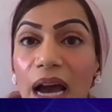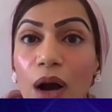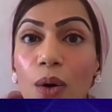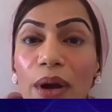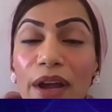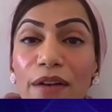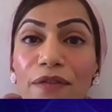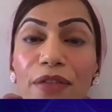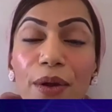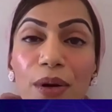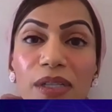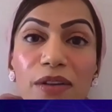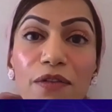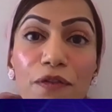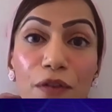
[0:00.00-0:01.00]
Now, if there
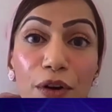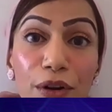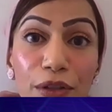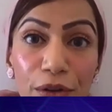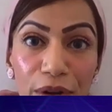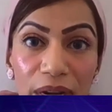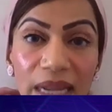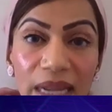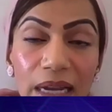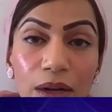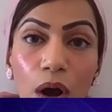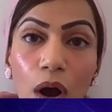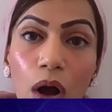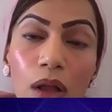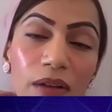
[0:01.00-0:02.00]
is a further need,
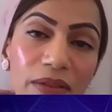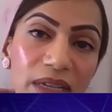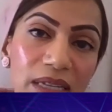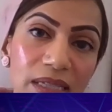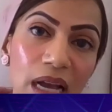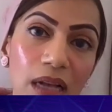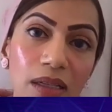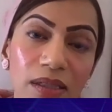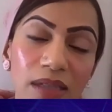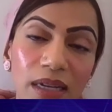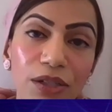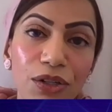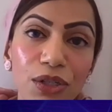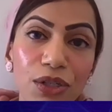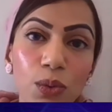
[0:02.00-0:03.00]
all of these health
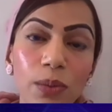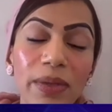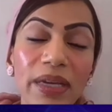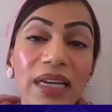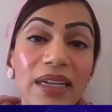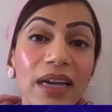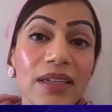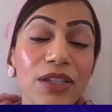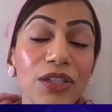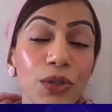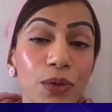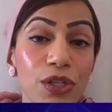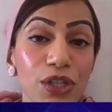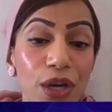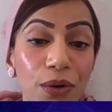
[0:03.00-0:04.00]
centers will be connected
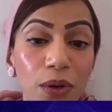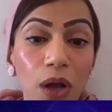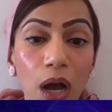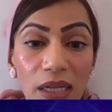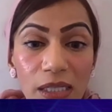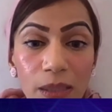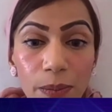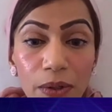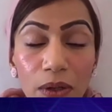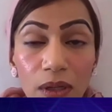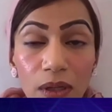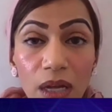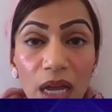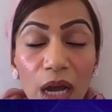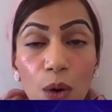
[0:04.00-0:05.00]
to a general
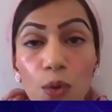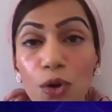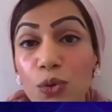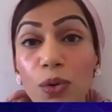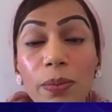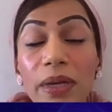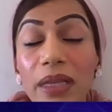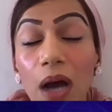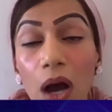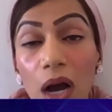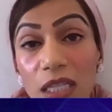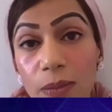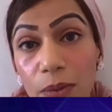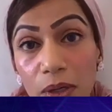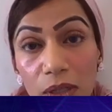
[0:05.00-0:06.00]
hospital, which will be the
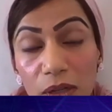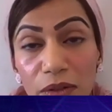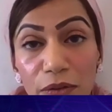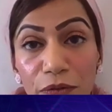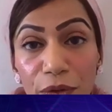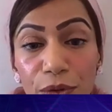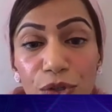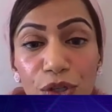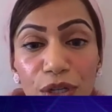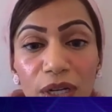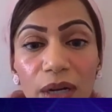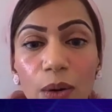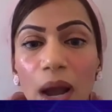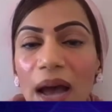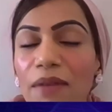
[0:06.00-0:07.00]
hospital of the
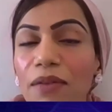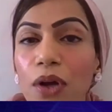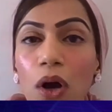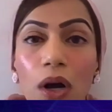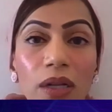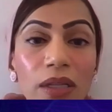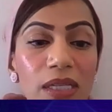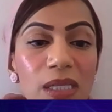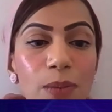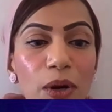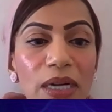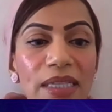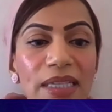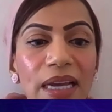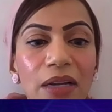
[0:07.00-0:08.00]
future, having all the
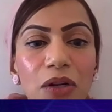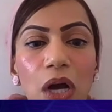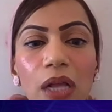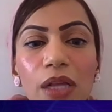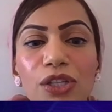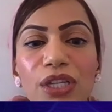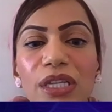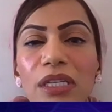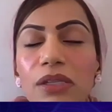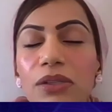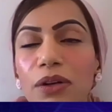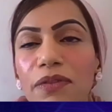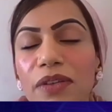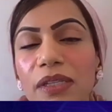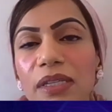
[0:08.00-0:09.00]
smart technologies,
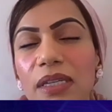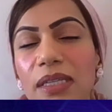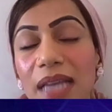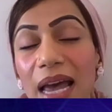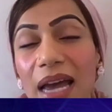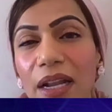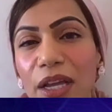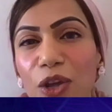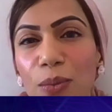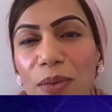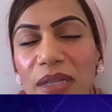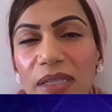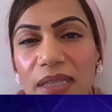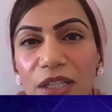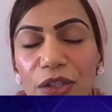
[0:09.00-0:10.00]
services, and
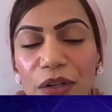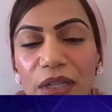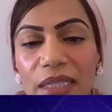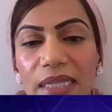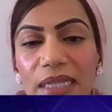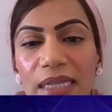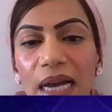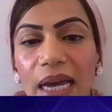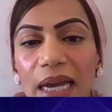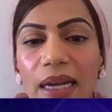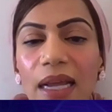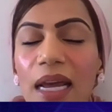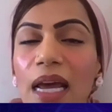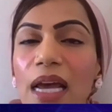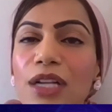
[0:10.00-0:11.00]
human-centric
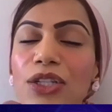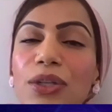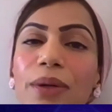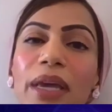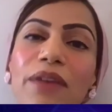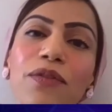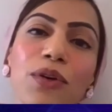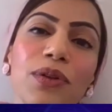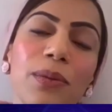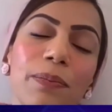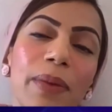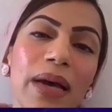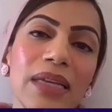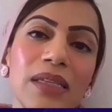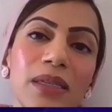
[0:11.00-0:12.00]
design to give you
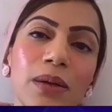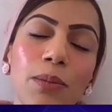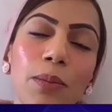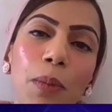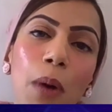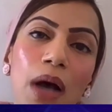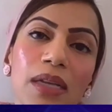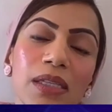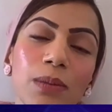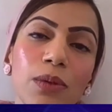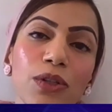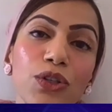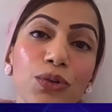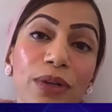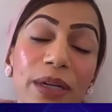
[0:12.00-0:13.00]
the best
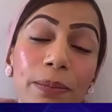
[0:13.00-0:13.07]
possible